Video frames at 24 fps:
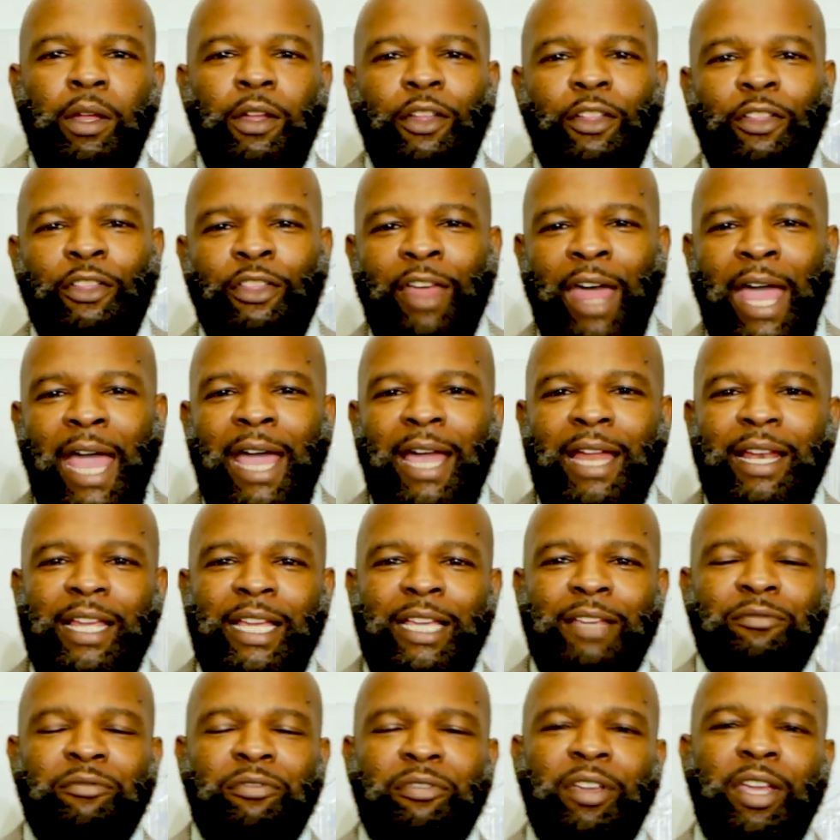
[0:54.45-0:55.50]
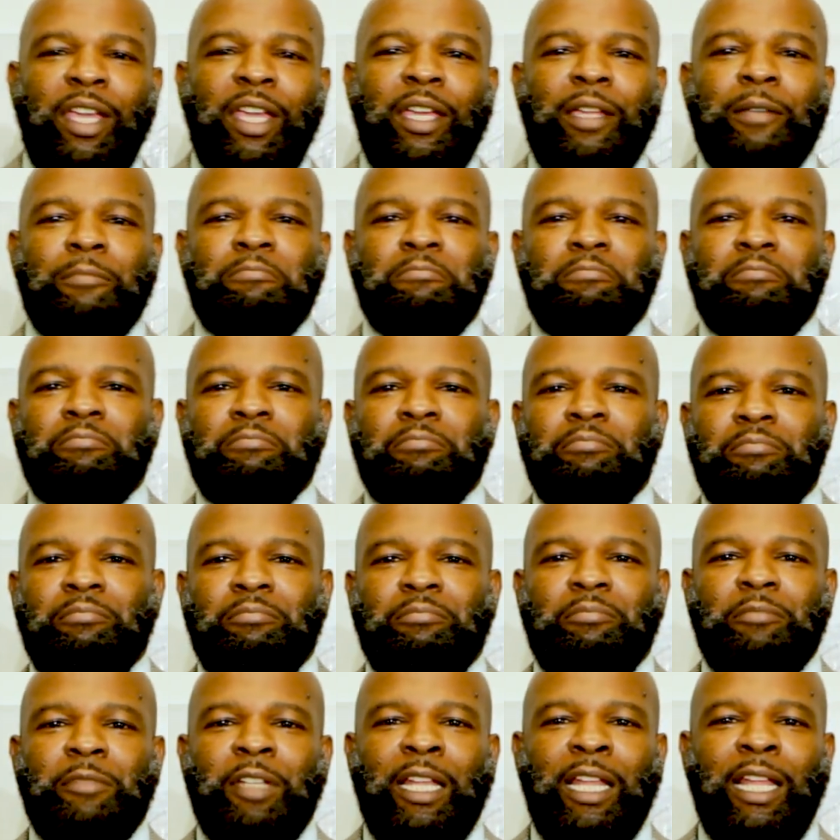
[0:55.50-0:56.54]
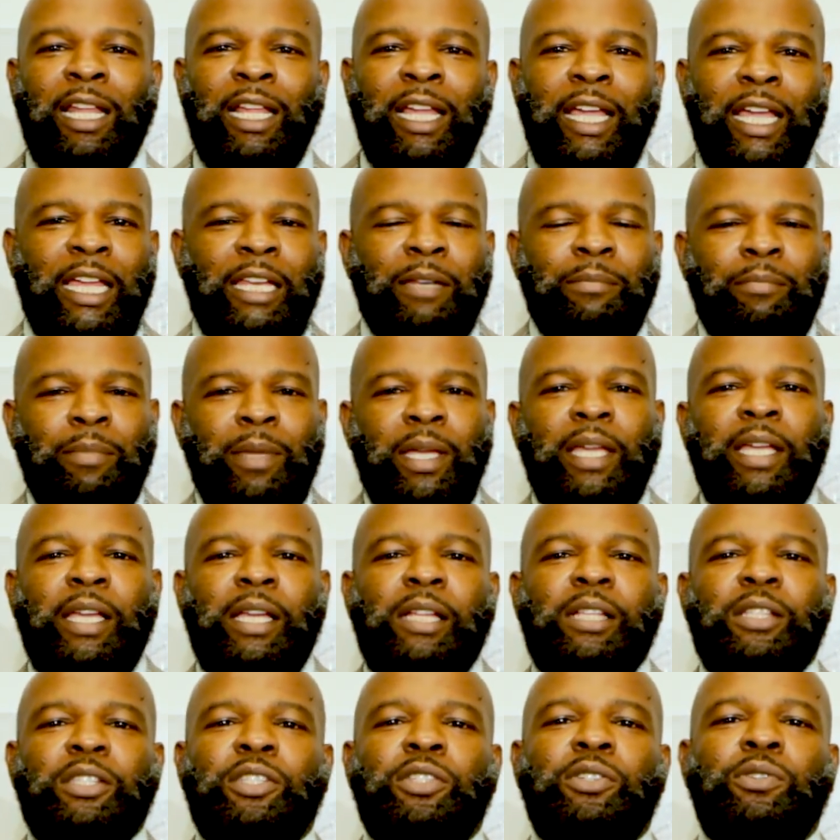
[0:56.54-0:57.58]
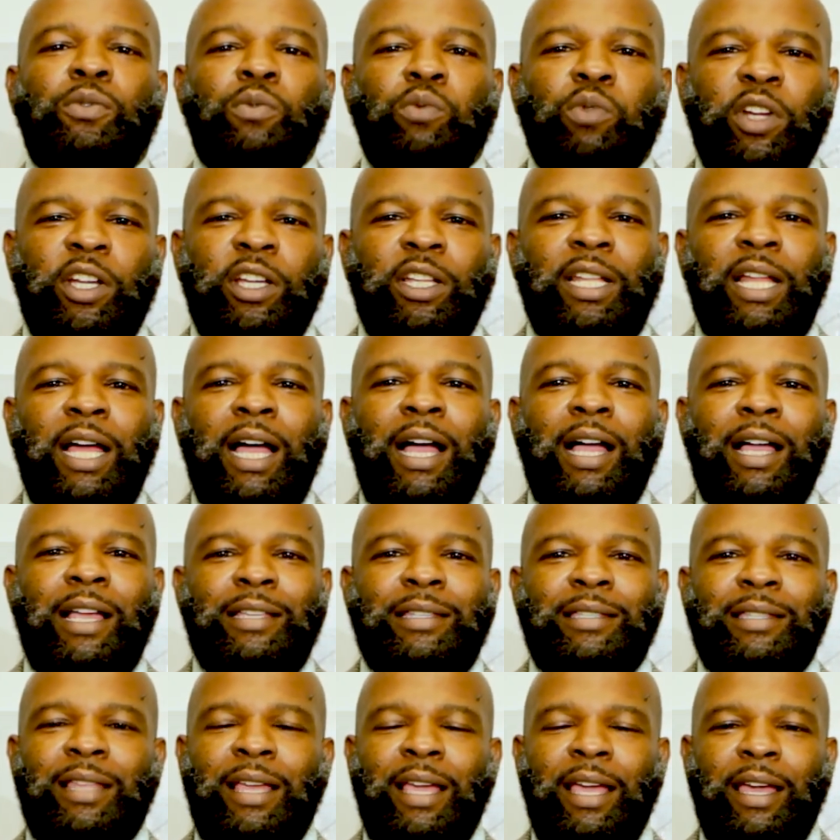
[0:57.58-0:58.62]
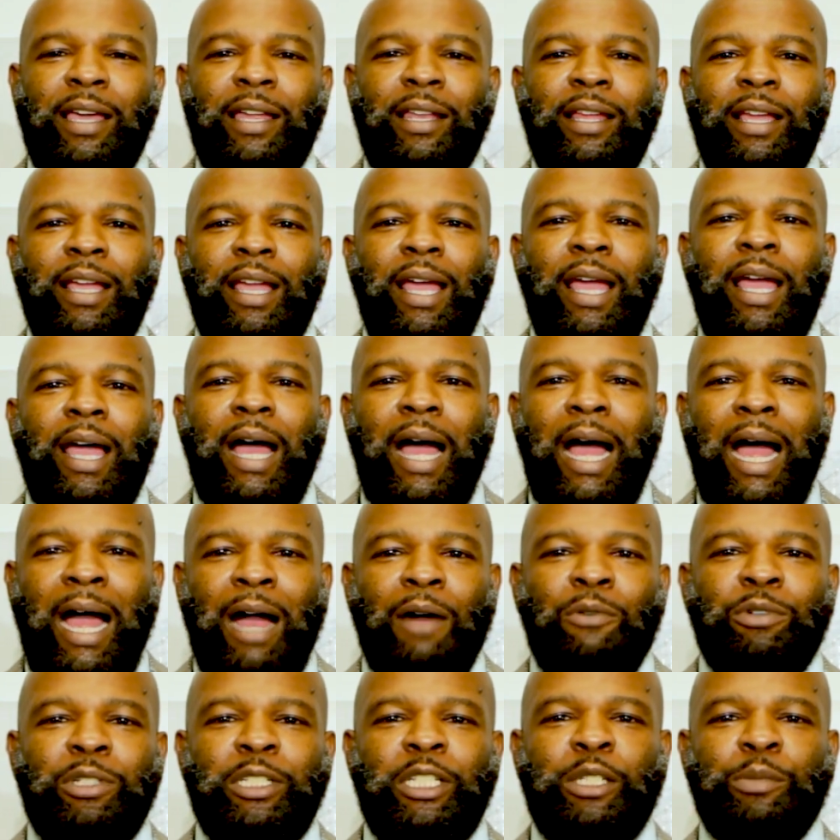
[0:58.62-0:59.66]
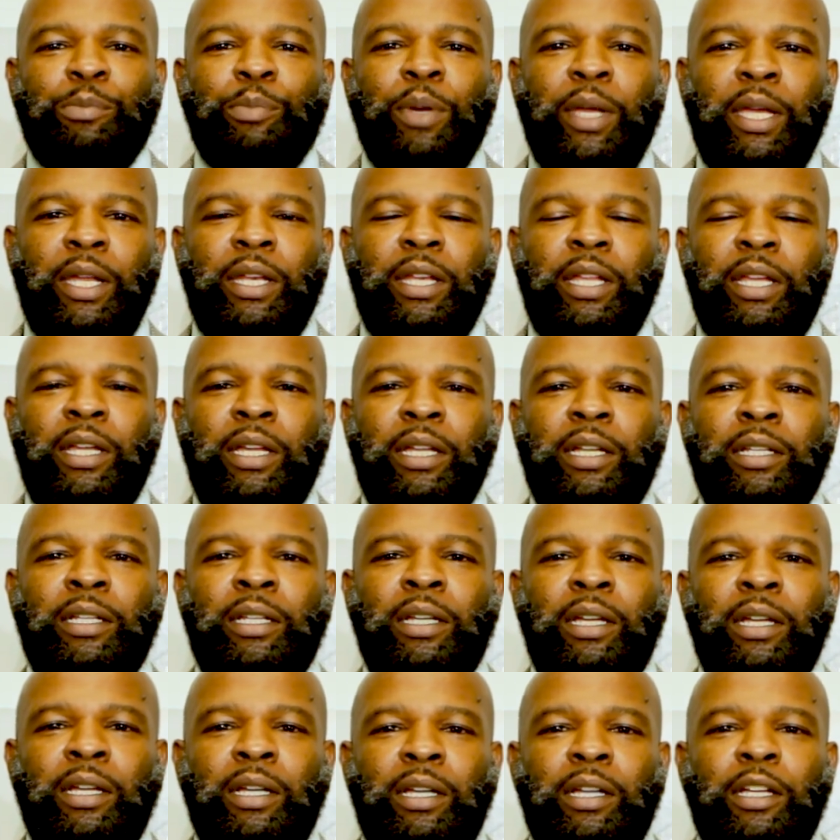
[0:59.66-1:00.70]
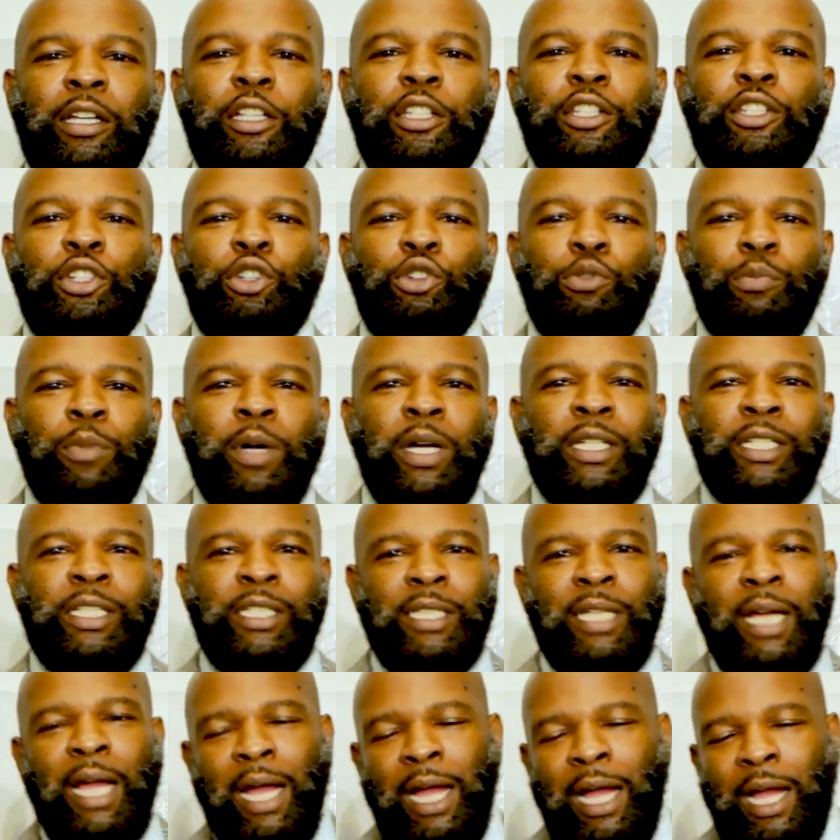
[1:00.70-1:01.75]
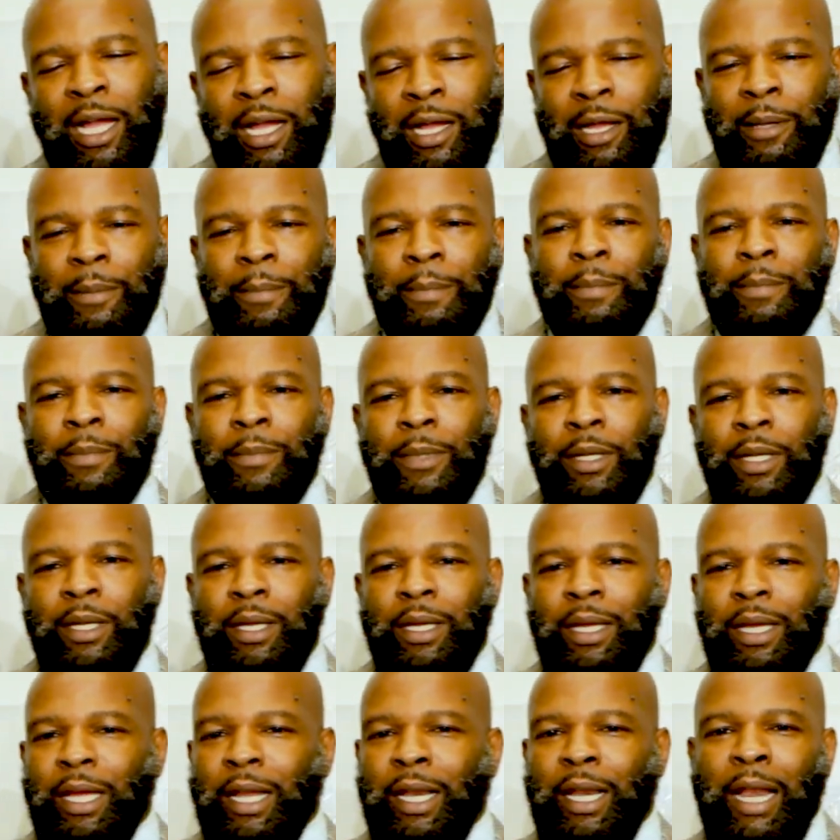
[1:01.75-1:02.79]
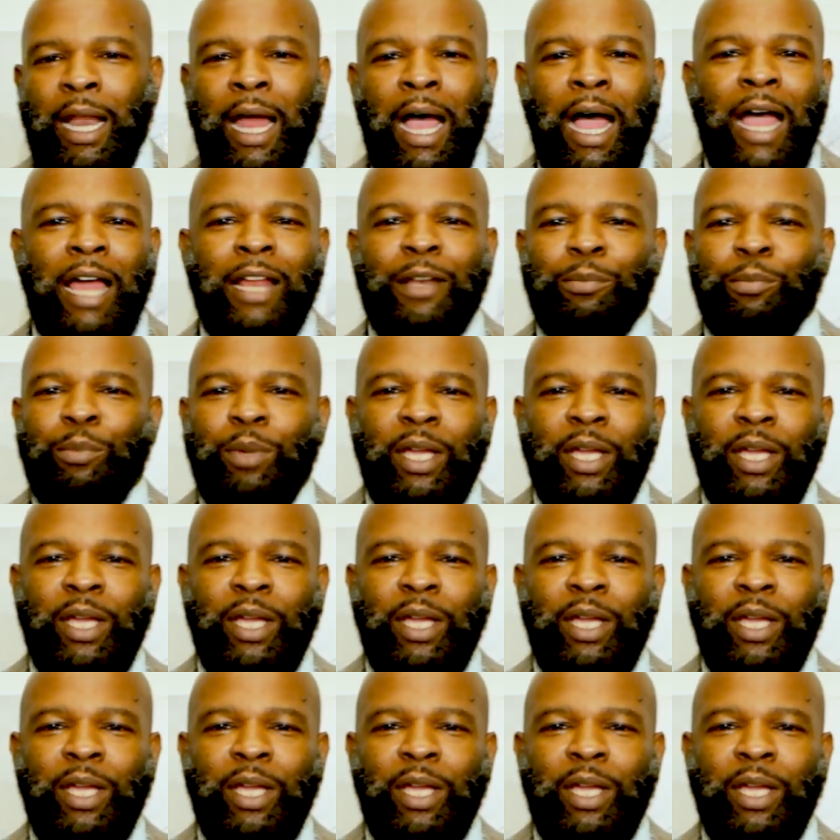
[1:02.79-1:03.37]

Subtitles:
that event led me to realize that I was spending too much time not